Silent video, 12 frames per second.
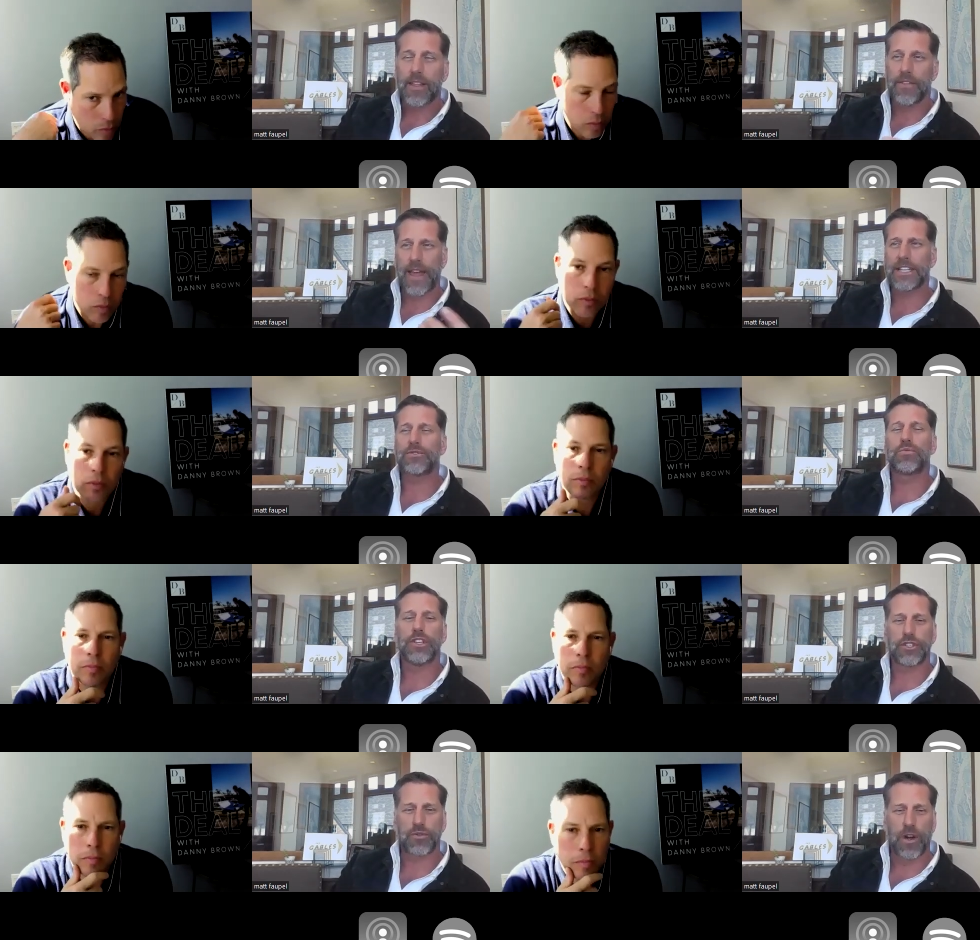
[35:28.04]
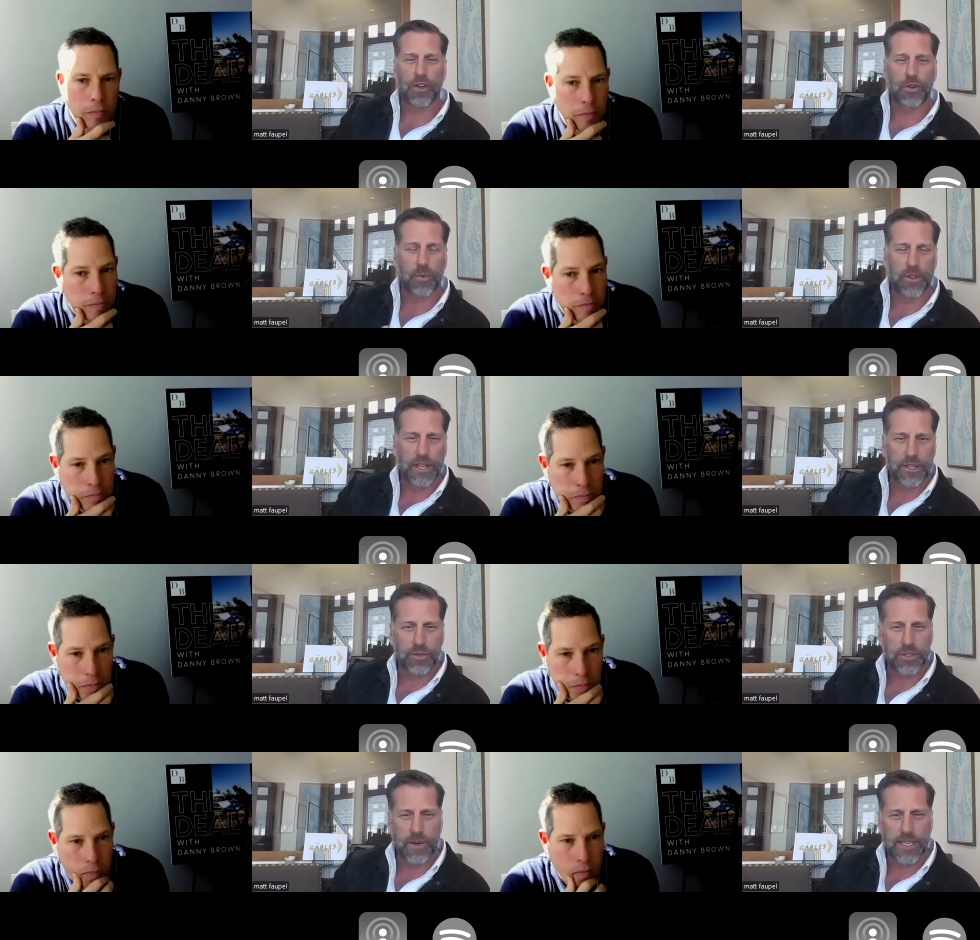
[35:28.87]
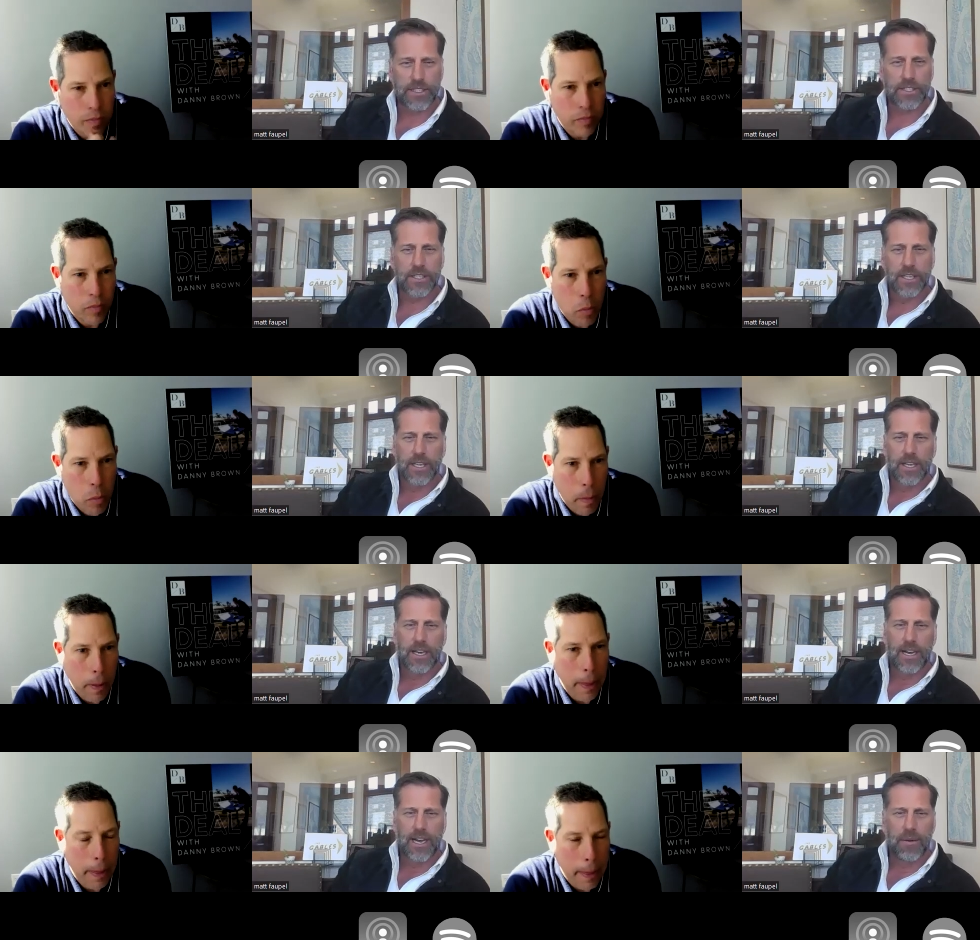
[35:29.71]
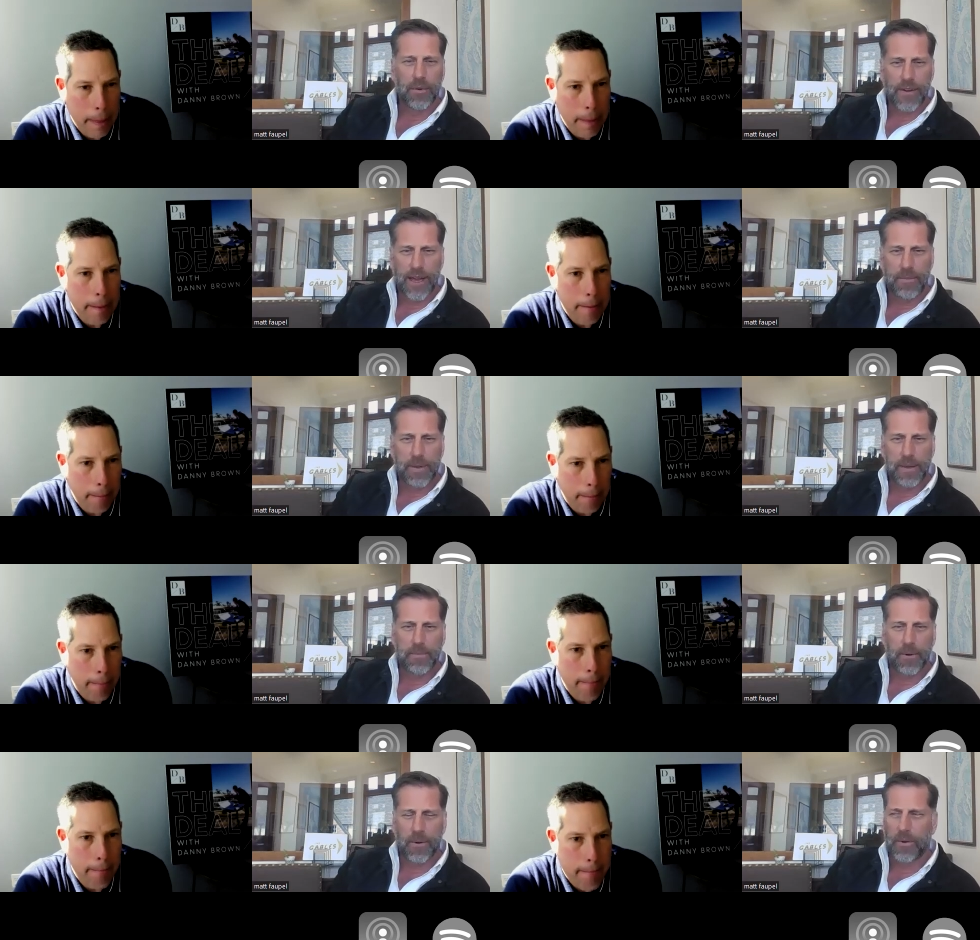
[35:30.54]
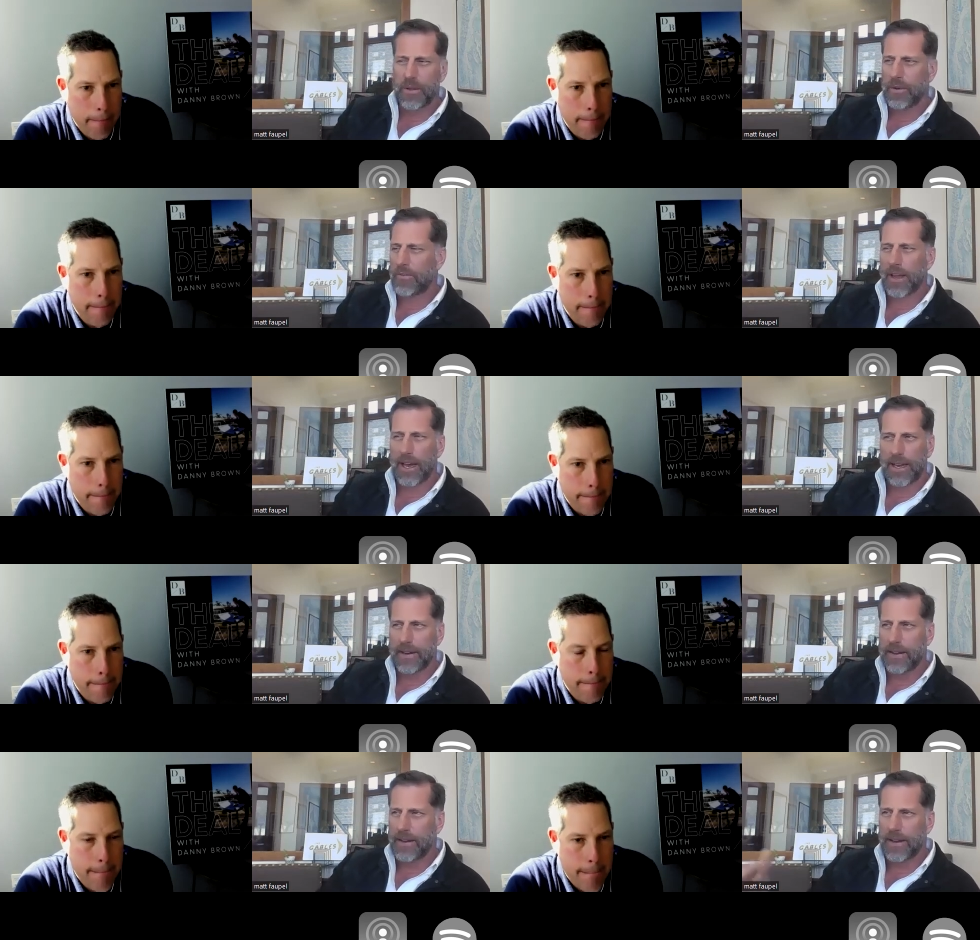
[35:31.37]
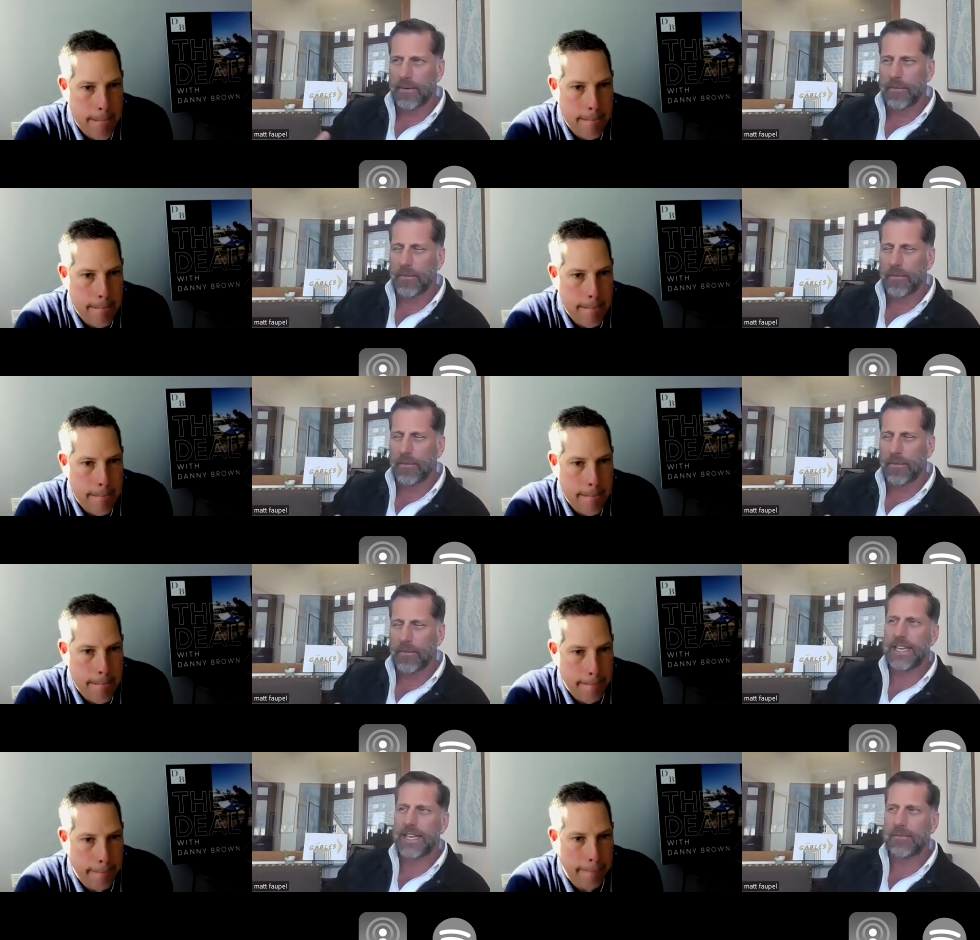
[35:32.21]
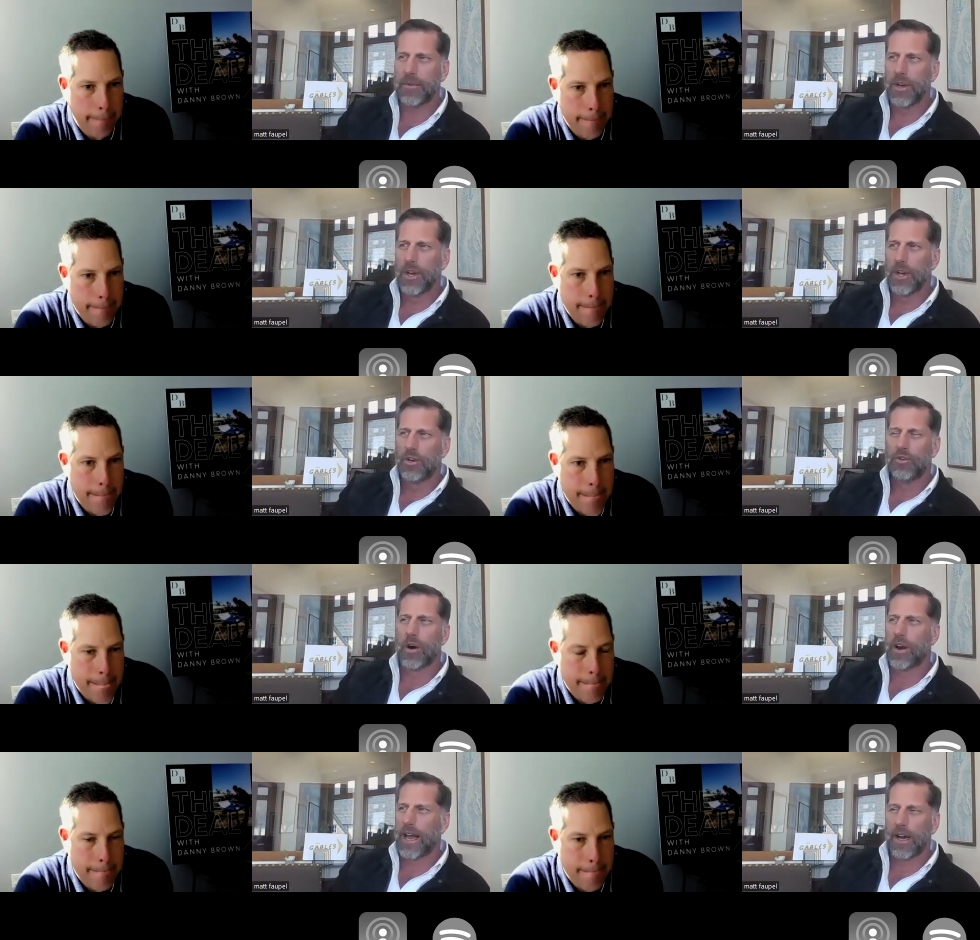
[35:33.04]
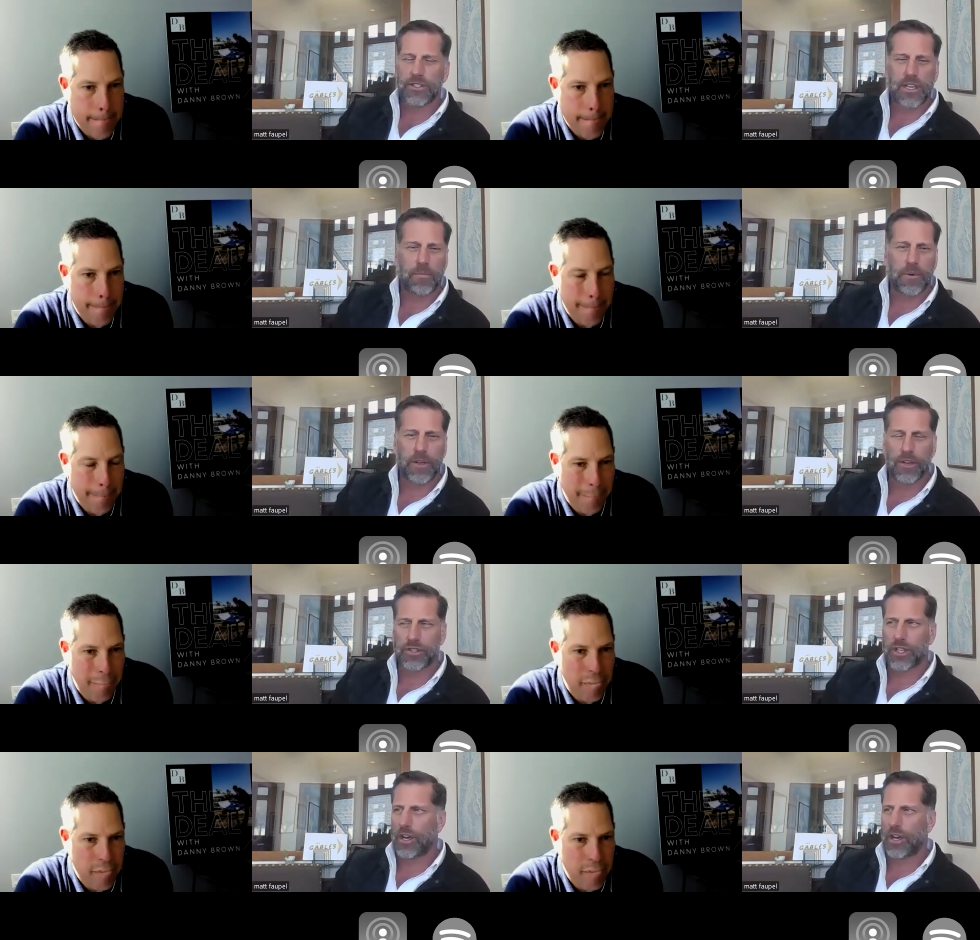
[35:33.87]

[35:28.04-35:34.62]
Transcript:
Speaker 1: that's really struggled with interest rates. Um, we've had people, you know, we've got a woman on our team who bought a house a couple of years